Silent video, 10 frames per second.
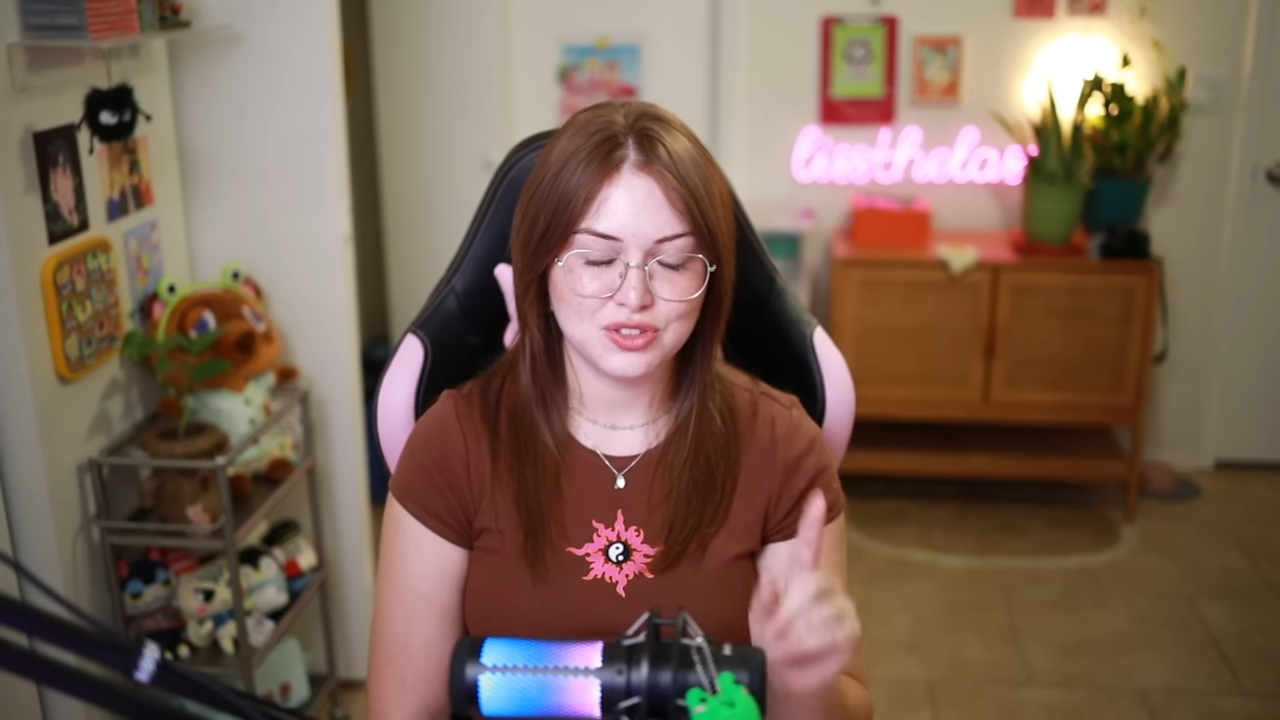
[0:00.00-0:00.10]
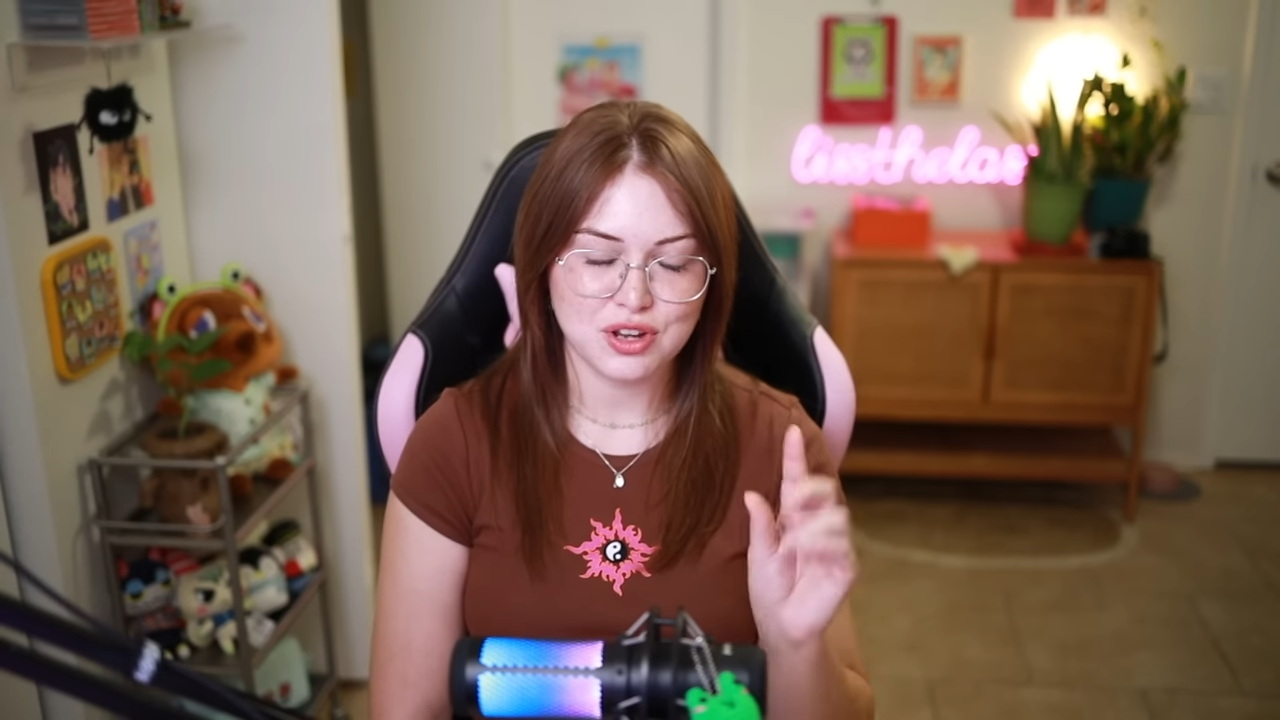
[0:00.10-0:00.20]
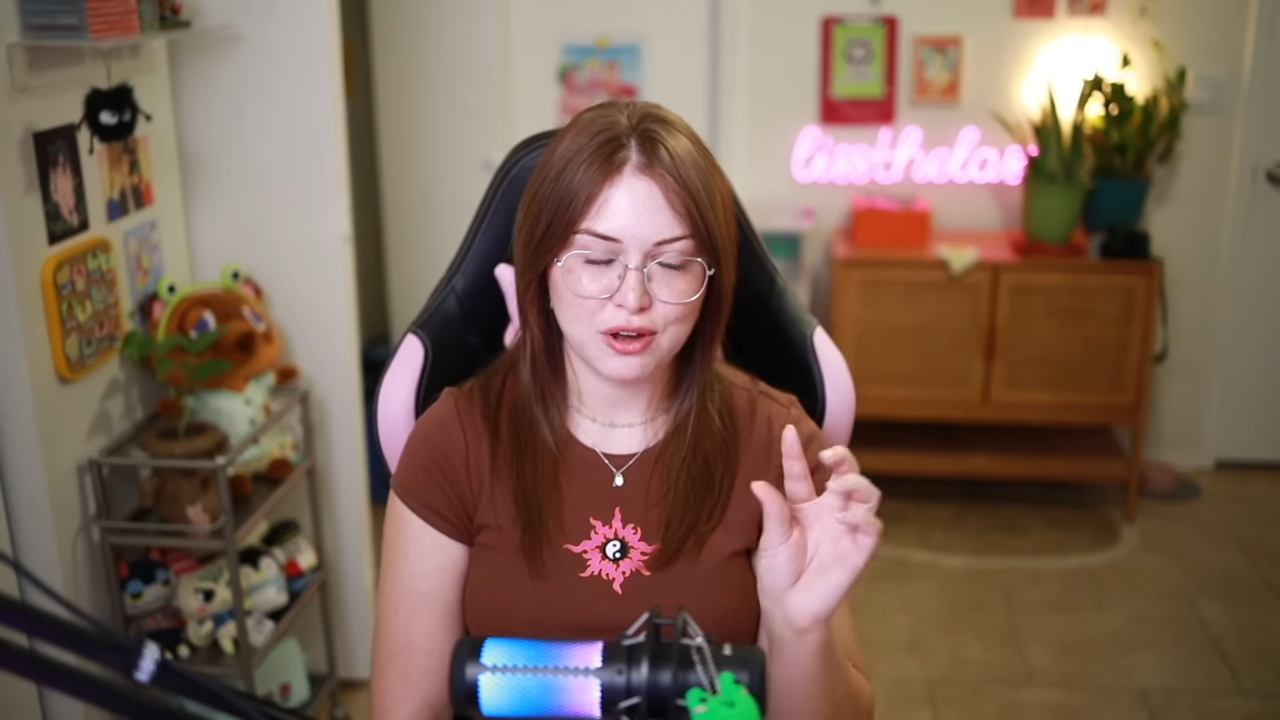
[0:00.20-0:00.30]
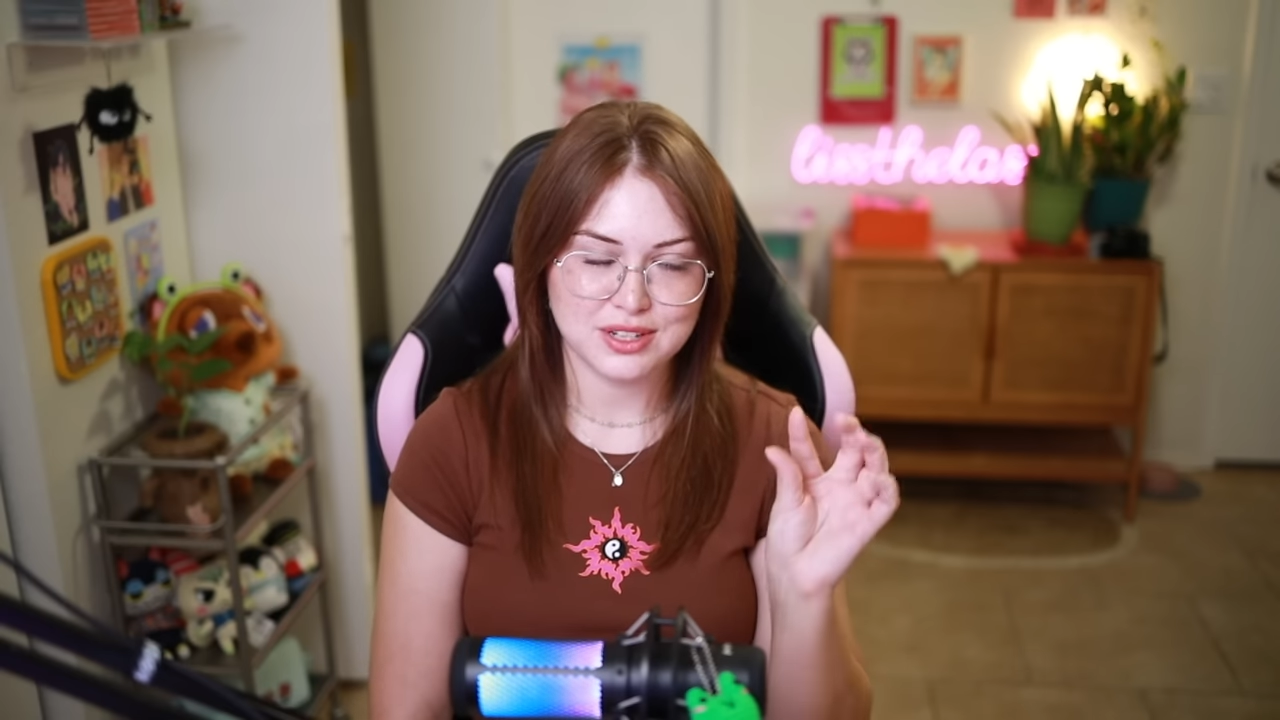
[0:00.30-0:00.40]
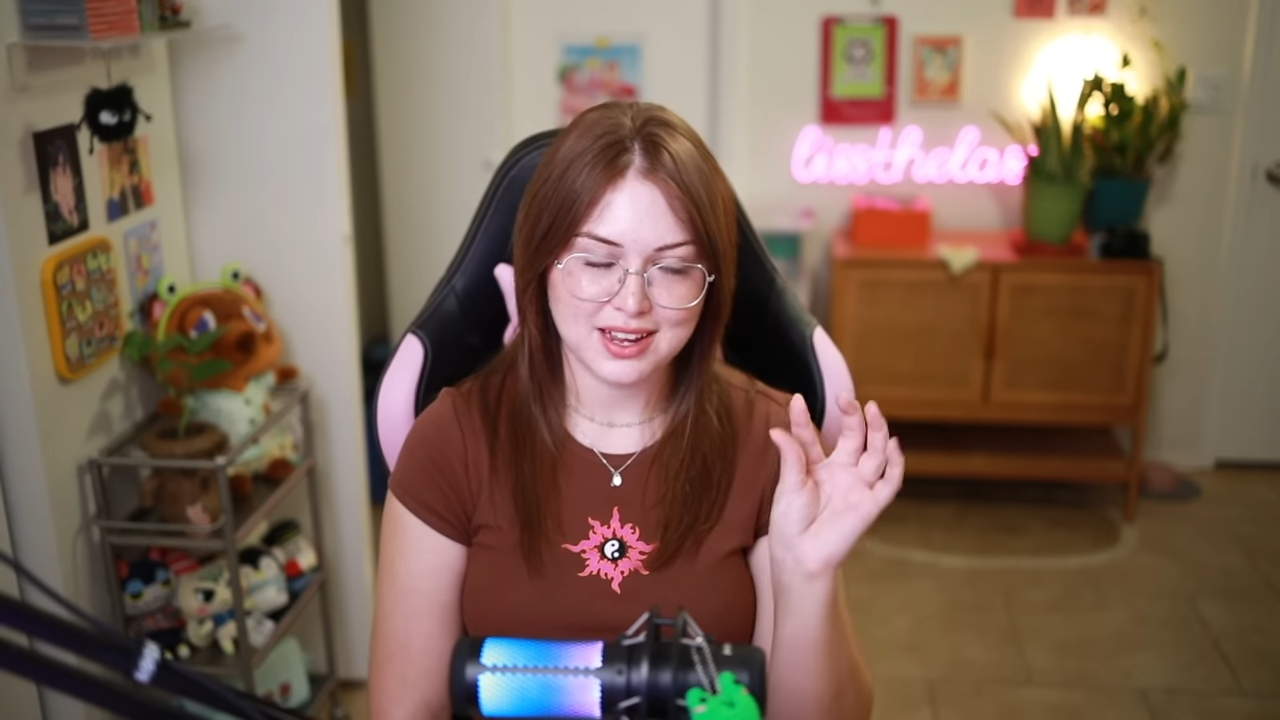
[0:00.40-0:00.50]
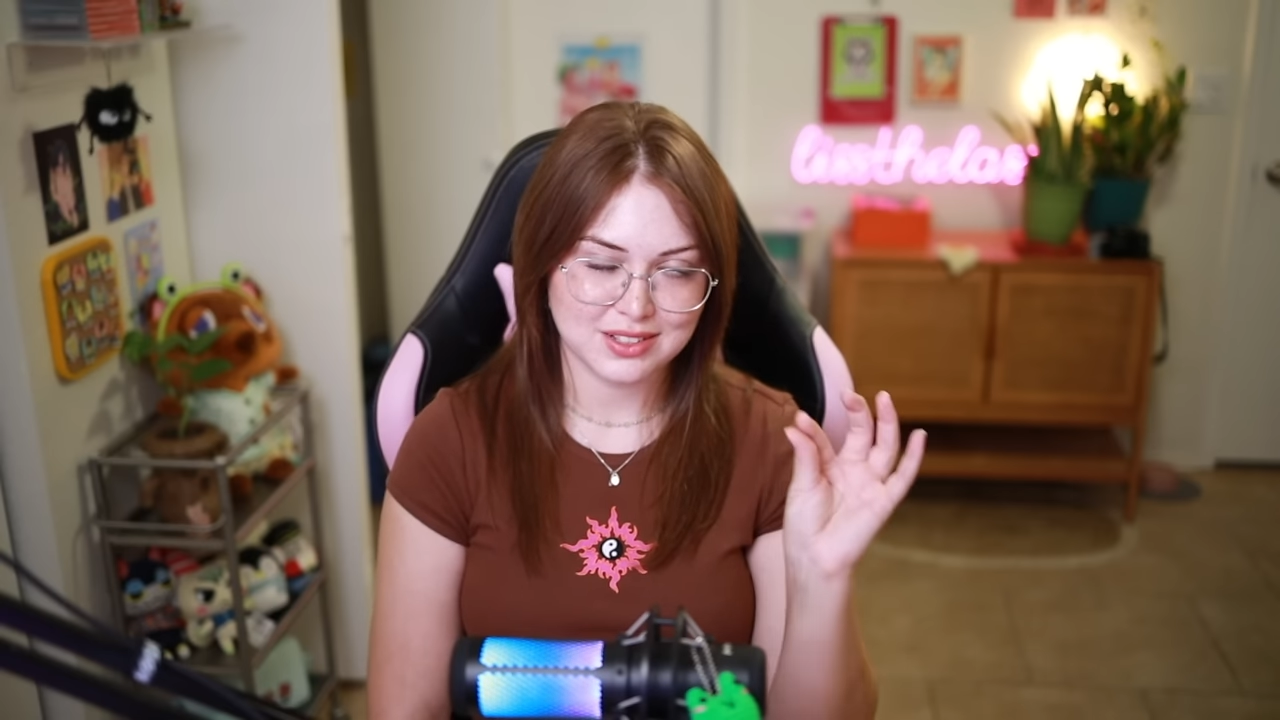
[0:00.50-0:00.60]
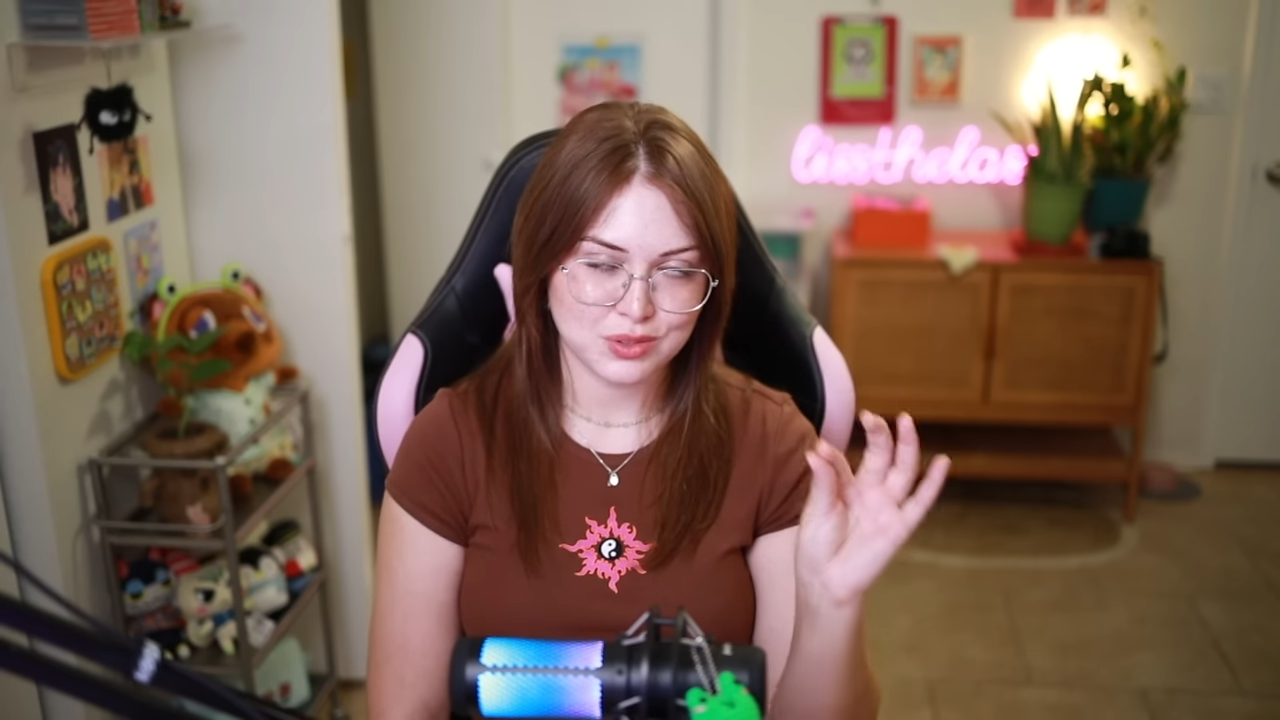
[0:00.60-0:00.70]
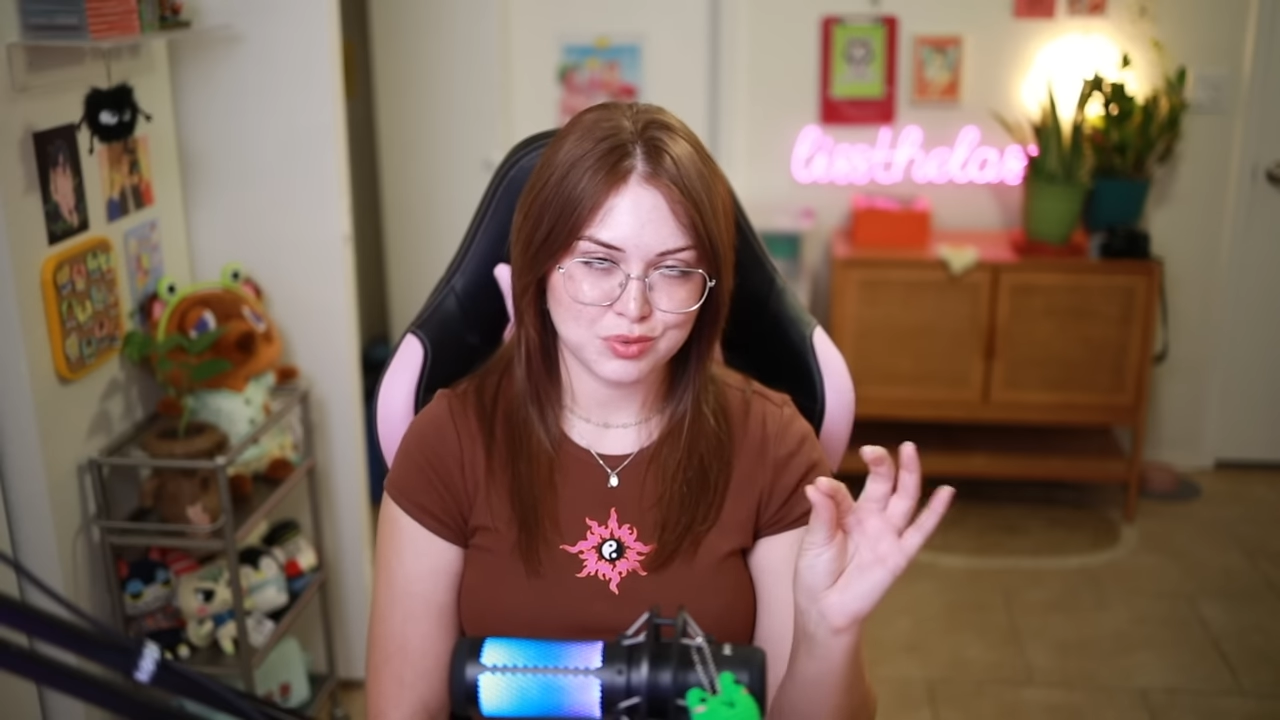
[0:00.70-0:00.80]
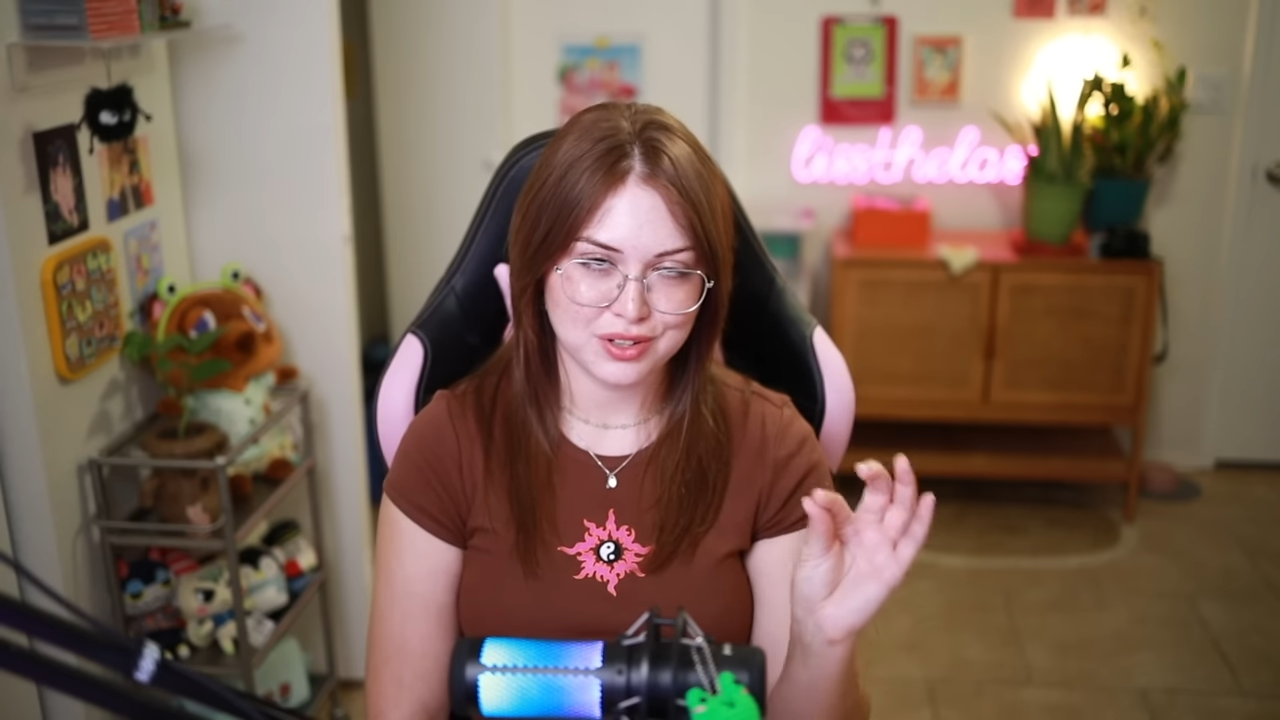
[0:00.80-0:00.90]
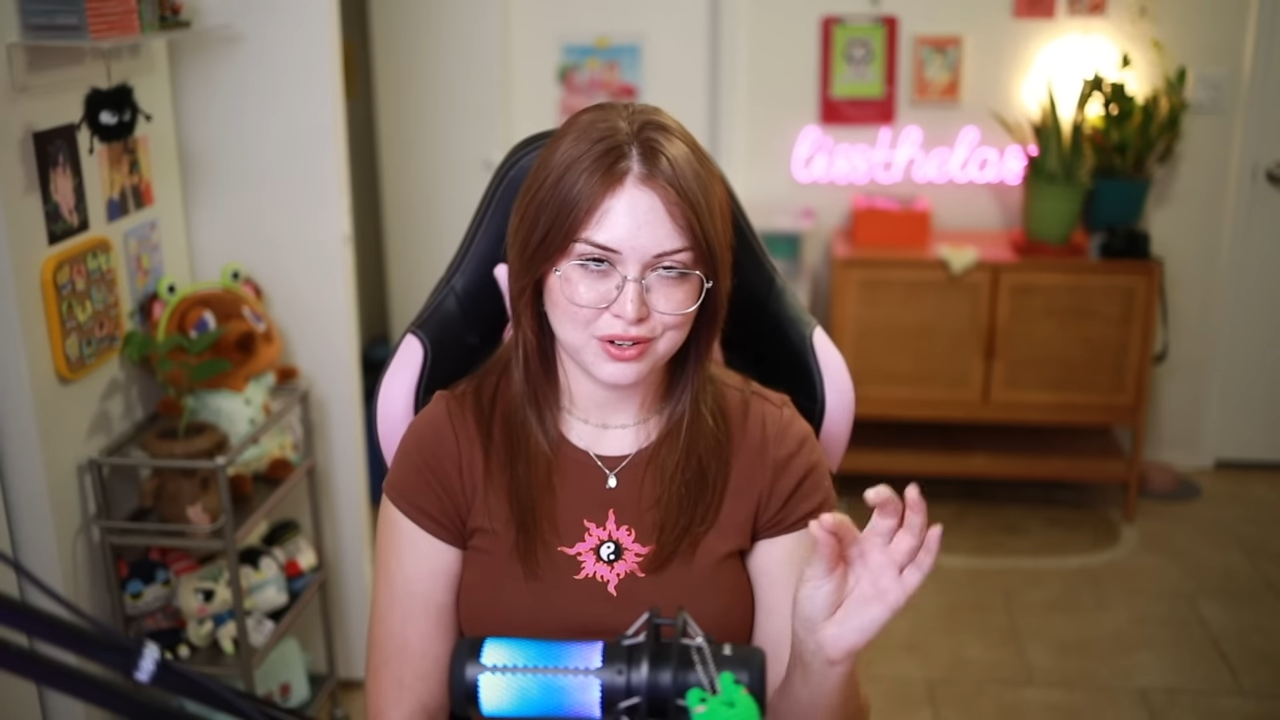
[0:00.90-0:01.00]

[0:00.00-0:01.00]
so take this with